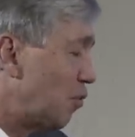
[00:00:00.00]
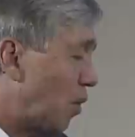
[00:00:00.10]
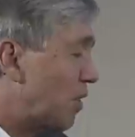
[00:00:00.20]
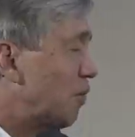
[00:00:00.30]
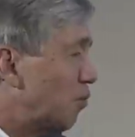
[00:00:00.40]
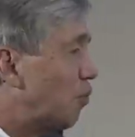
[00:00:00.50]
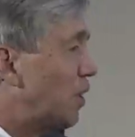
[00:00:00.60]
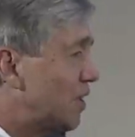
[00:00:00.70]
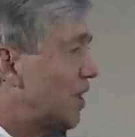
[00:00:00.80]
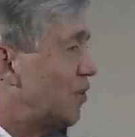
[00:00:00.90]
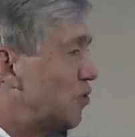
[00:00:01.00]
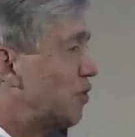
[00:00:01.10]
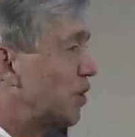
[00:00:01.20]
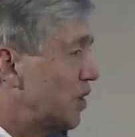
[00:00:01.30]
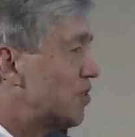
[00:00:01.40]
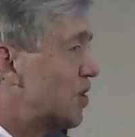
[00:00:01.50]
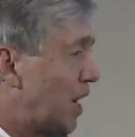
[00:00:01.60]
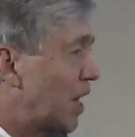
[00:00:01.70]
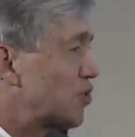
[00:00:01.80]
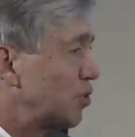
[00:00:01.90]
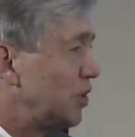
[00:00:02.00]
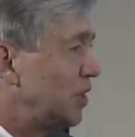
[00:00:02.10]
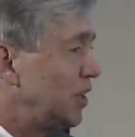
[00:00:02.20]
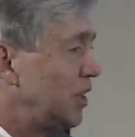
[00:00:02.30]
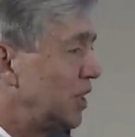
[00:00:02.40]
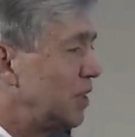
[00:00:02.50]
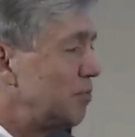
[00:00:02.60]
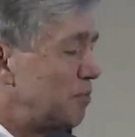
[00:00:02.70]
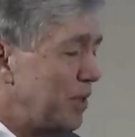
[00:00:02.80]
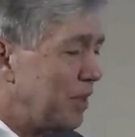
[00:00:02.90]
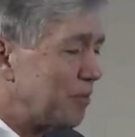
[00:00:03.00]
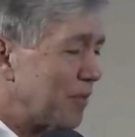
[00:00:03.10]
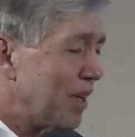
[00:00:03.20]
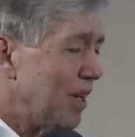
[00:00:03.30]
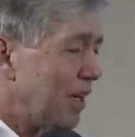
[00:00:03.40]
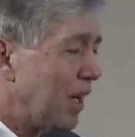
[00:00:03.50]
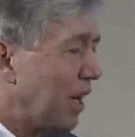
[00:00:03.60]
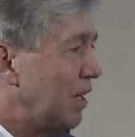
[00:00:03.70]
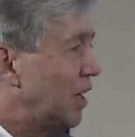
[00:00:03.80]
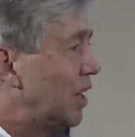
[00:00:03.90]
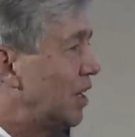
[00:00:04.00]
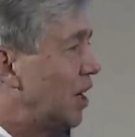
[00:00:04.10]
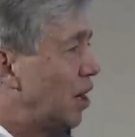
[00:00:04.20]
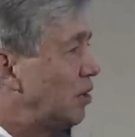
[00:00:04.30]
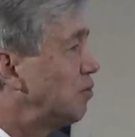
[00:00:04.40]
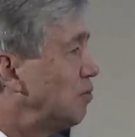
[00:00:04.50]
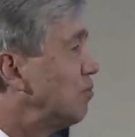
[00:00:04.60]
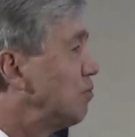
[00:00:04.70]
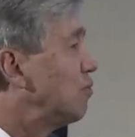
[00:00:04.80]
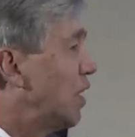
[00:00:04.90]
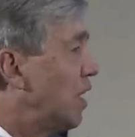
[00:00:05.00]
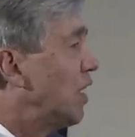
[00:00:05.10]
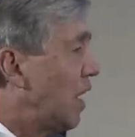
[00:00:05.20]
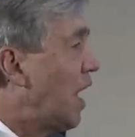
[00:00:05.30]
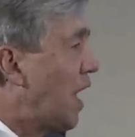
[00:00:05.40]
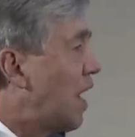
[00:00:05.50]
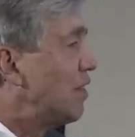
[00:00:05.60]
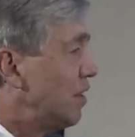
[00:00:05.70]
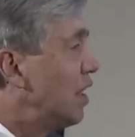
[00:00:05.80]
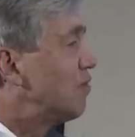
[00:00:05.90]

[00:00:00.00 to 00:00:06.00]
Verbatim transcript: what, what those variants actually mean. And I'll add the